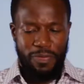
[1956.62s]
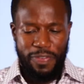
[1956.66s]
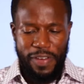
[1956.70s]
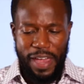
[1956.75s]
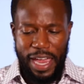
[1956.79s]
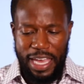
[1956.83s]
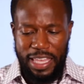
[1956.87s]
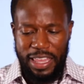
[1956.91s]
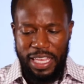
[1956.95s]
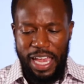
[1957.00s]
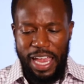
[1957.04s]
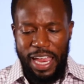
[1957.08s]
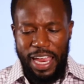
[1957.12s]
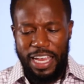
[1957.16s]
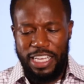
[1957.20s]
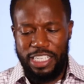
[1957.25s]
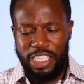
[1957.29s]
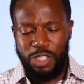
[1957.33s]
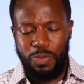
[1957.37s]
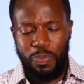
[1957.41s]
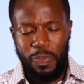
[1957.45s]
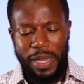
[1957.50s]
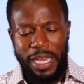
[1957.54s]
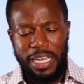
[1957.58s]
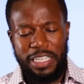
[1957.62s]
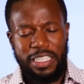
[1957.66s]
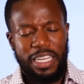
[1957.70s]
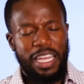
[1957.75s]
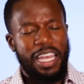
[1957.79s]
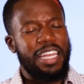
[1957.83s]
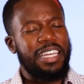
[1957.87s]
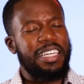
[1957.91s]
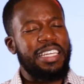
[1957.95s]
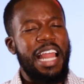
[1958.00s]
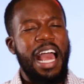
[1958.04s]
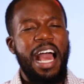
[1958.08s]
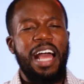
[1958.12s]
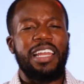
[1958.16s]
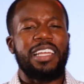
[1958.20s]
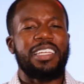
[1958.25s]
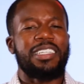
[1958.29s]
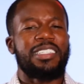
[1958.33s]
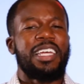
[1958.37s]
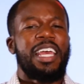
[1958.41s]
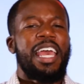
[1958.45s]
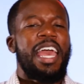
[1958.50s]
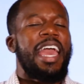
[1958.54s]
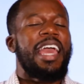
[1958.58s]
faith, in speech, in
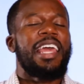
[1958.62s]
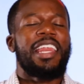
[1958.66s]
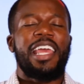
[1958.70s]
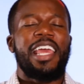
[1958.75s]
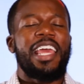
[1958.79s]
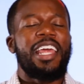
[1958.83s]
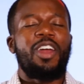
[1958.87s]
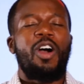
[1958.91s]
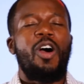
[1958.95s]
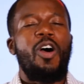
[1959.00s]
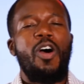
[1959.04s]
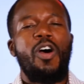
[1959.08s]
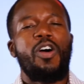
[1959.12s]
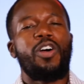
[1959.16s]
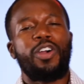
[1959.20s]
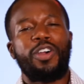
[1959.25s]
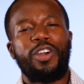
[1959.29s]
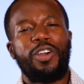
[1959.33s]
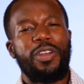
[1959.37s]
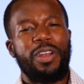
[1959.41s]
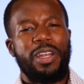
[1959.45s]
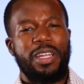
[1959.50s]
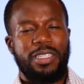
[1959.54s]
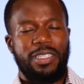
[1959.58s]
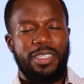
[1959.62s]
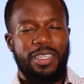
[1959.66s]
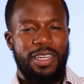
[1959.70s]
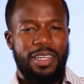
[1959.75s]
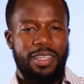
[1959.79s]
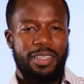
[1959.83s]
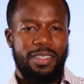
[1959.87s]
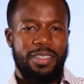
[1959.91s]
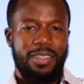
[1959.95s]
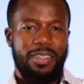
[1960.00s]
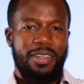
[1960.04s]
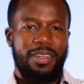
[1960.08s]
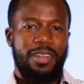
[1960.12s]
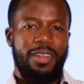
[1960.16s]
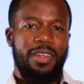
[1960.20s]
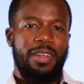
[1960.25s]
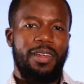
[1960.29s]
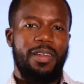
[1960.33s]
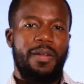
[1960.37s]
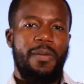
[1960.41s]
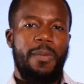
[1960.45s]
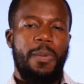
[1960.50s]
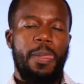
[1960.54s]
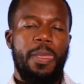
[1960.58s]
knowledge, and in all earnestness.
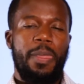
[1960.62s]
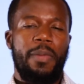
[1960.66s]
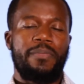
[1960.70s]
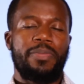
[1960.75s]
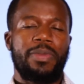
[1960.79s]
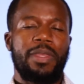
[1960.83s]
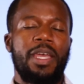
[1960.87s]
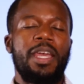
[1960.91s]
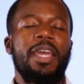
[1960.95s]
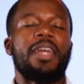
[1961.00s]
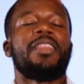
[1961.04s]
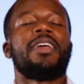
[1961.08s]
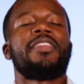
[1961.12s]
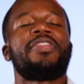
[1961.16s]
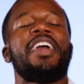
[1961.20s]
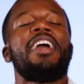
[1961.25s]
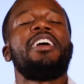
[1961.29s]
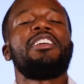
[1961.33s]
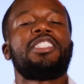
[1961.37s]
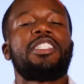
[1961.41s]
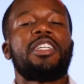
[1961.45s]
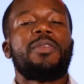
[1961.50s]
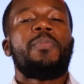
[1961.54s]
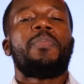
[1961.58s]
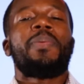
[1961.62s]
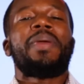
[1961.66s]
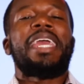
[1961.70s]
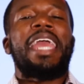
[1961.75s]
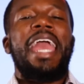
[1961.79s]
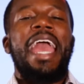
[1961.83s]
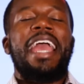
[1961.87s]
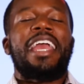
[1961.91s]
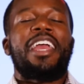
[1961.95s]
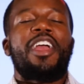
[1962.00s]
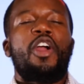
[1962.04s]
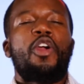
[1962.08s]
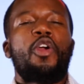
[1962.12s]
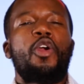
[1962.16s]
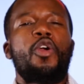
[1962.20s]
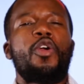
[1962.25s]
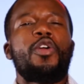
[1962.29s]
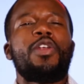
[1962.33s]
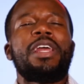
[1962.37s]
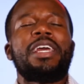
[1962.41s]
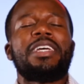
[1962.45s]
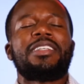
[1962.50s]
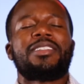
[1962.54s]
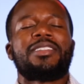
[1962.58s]
That there should be a
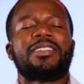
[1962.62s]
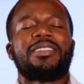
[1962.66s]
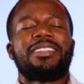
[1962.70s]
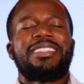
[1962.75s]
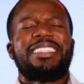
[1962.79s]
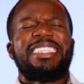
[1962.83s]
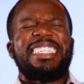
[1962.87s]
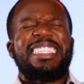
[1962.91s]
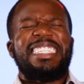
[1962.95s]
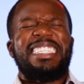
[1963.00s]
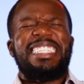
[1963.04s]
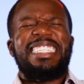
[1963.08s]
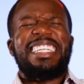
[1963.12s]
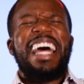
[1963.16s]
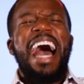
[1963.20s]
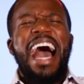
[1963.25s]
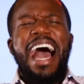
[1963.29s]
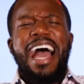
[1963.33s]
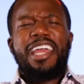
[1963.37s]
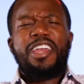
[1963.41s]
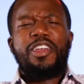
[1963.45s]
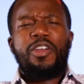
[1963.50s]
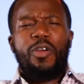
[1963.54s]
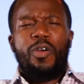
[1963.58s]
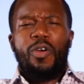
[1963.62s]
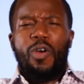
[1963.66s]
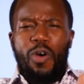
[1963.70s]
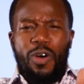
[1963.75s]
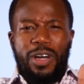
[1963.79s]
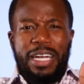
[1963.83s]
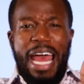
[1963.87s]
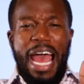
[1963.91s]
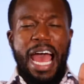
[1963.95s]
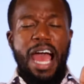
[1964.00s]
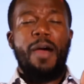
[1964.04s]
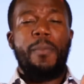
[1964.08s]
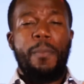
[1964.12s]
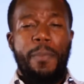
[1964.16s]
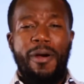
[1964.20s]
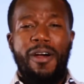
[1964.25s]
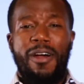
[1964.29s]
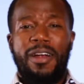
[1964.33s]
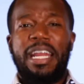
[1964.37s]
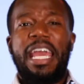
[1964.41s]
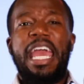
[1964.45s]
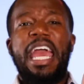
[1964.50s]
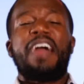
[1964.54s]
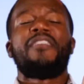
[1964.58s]
earnest desire on our
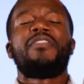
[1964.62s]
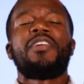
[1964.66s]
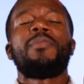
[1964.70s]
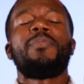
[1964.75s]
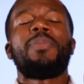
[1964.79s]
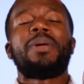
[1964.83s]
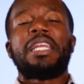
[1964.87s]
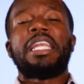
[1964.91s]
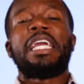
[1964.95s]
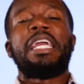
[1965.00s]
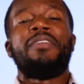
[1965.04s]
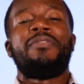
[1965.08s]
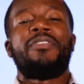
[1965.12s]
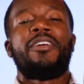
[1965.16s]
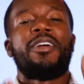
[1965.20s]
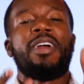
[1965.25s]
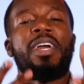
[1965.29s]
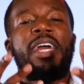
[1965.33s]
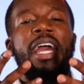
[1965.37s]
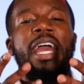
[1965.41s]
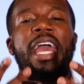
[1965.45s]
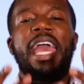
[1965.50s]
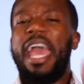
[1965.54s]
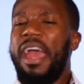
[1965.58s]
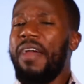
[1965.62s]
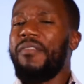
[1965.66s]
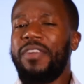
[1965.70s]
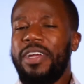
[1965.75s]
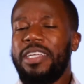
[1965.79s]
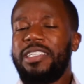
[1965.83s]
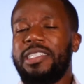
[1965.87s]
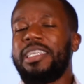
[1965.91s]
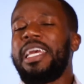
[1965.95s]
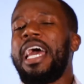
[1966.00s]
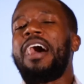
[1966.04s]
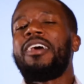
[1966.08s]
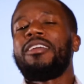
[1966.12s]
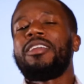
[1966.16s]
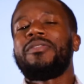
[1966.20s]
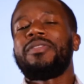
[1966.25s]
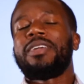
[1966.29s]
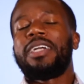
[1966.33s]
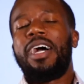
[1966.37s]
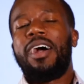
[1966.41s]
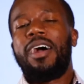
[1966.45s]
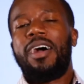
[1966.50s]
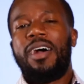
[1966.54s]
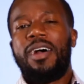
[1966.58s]
part, every believer, every child
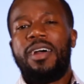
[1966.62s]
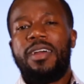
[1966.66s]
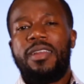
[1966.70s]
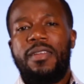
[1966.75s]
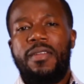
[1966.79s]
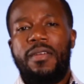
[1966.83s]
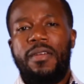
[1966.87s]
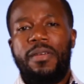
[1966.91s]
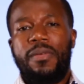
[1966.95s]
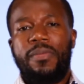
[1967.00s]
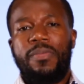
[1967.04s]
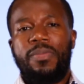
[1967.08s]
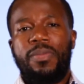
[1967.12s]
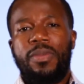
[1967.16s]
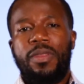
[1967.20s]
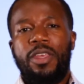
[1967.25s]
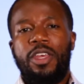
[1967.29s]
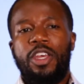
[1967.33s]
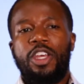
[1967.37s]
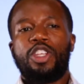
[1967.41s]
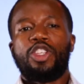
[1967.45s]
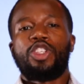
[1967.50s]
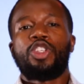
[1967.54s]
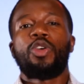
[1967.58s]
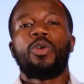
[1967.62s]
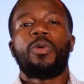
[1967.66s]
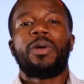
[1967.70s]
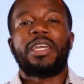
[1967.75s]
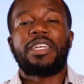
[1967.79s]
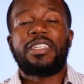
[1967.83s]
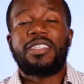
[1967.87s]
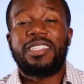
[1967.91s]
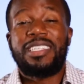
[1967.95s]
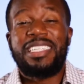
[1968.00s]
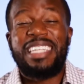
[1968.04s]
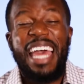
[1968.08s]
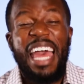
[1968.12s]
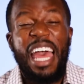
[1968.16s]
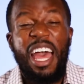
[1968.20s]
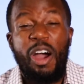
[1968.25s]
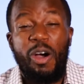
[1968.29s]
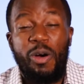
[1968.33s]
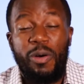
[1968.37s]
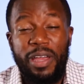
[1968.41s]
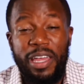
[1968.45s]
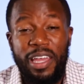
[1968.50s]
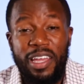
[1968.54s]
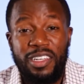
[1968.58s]
of God, to
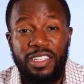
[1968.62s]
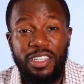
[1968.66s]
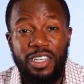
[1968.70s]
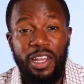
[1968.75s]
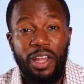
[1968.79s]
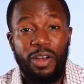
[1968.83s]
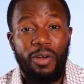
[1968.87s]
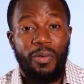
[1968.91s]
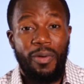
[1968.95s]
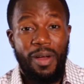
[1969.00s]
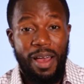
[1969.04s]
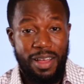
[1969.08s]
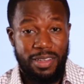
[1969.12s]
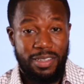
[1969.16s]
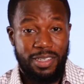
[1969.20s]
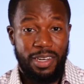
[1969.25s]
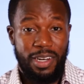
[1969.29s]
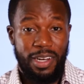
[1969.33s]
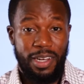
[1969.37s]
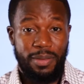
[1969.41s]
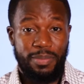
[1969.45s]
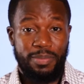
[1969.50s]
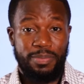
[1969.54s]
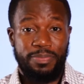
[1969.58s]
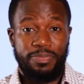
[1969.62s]
excel in generosity.